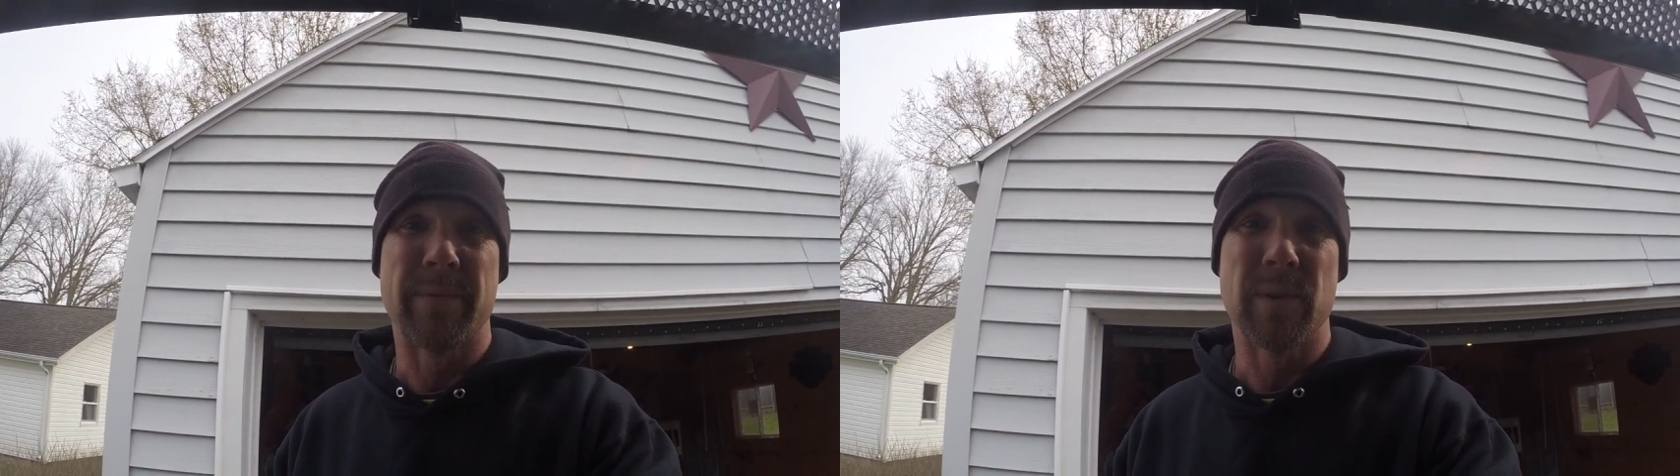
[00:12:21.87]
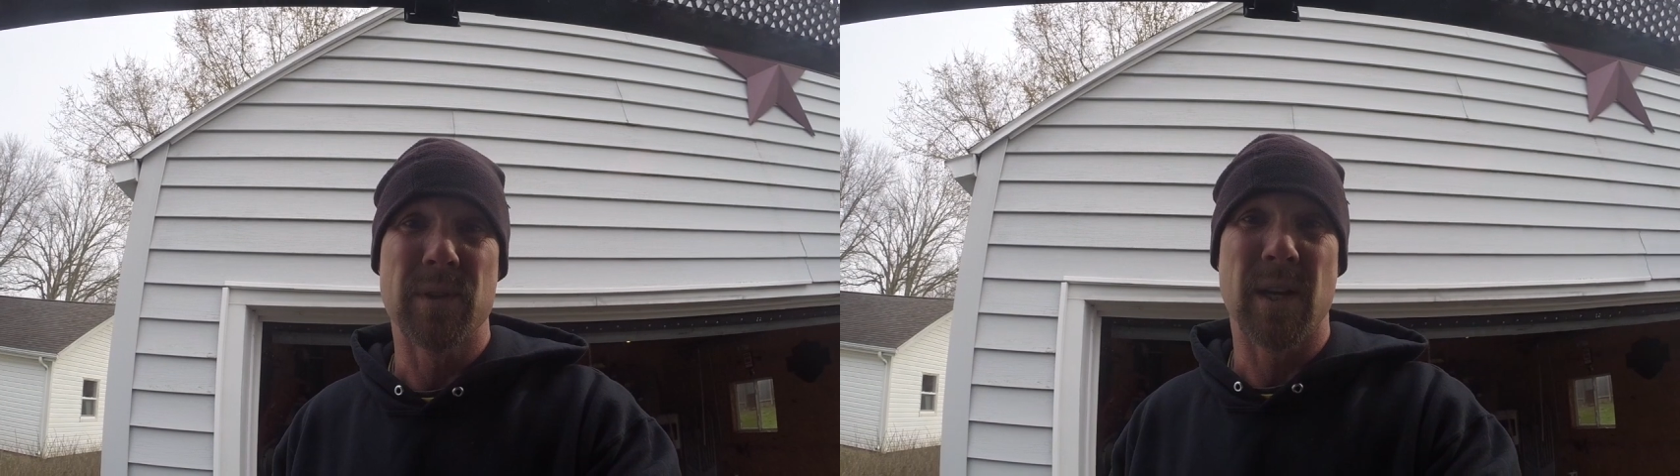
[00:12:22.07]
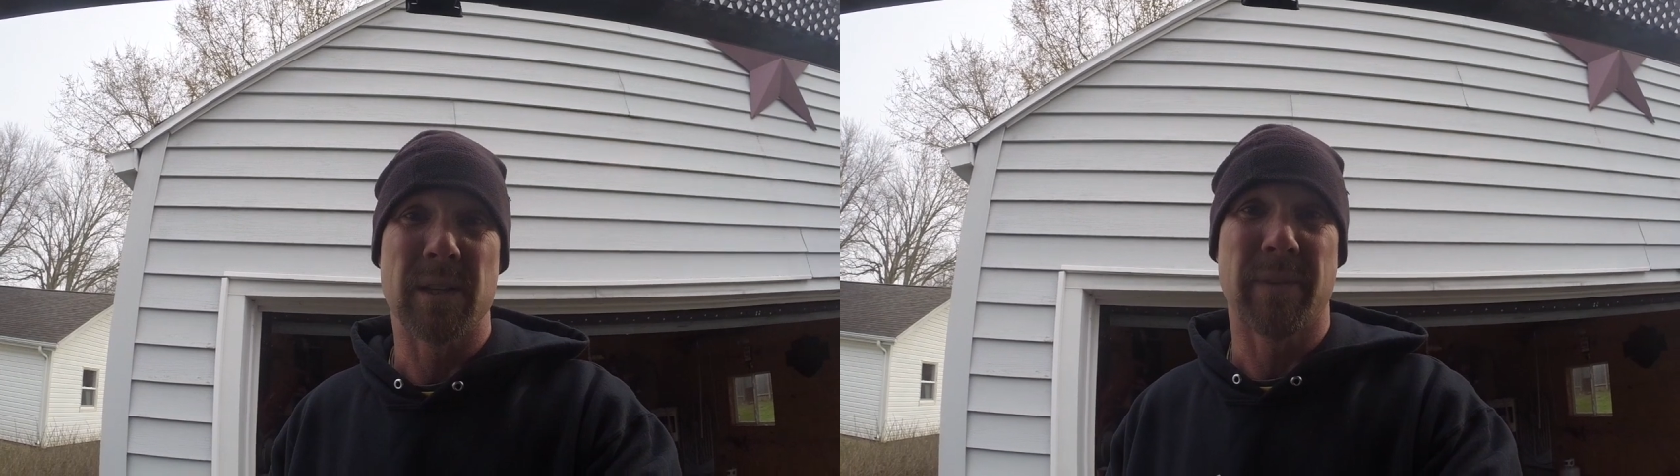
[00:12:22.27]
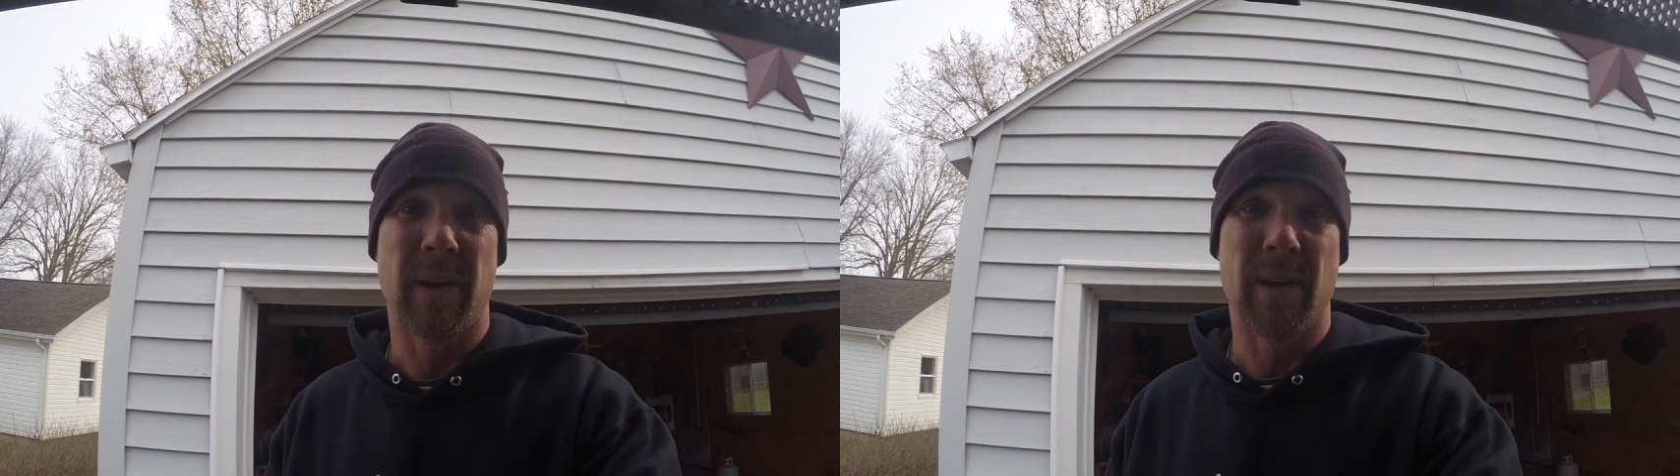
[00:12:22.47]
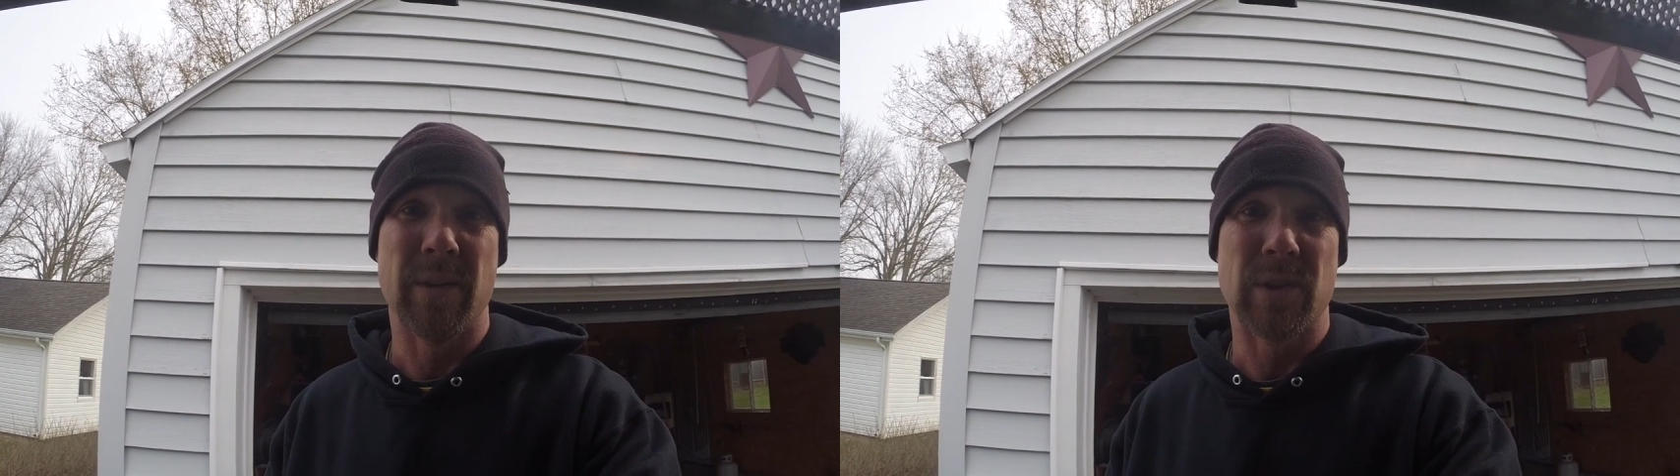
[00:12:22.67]
first test
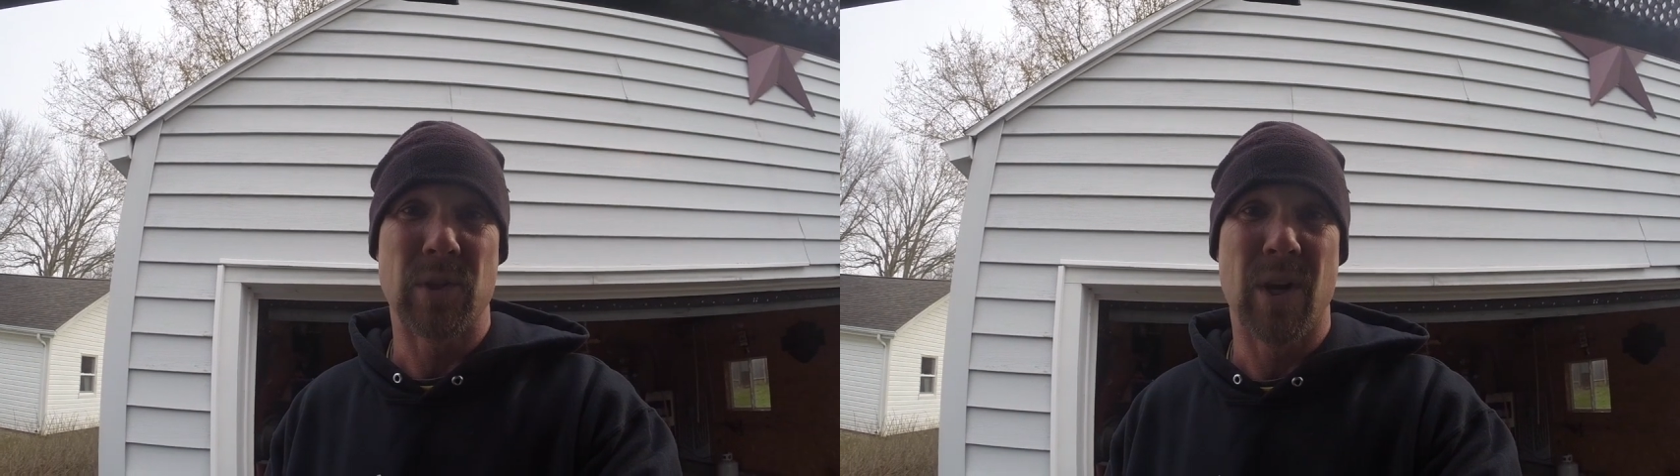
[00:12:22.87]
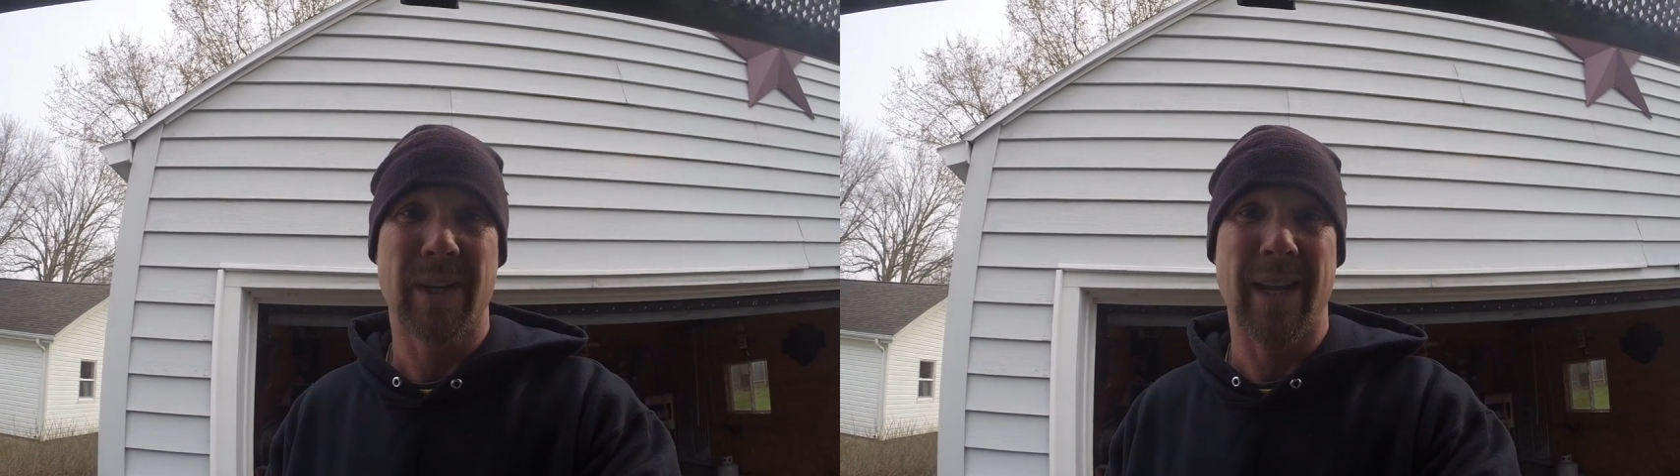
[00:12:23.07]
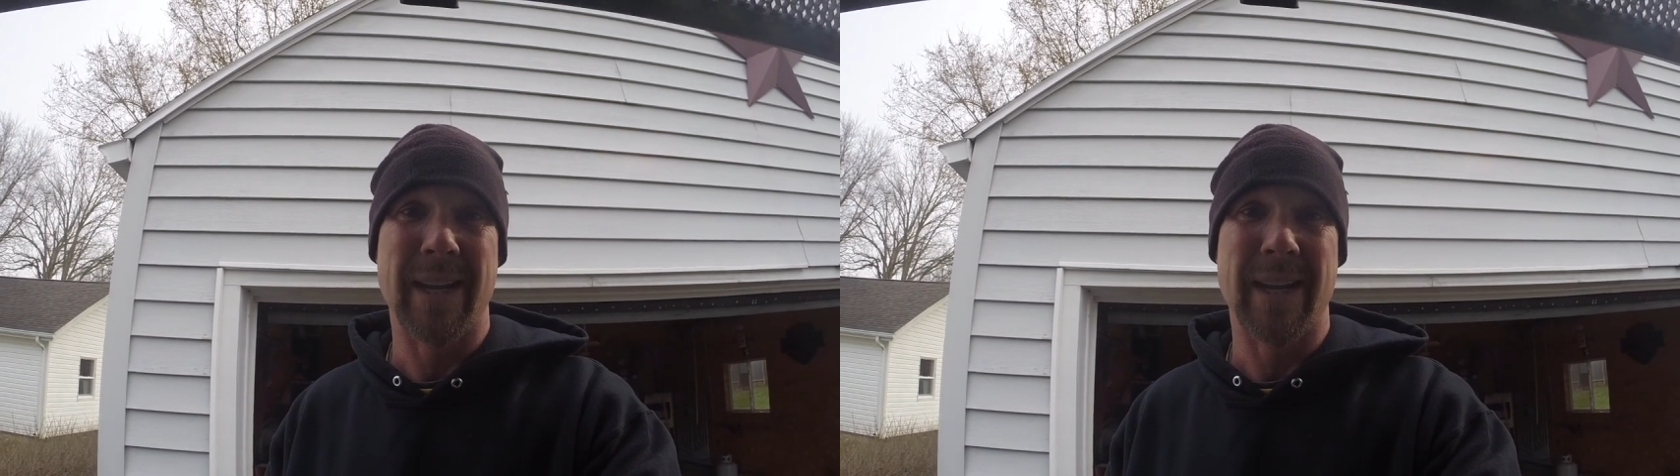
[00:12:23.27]
fire on the truck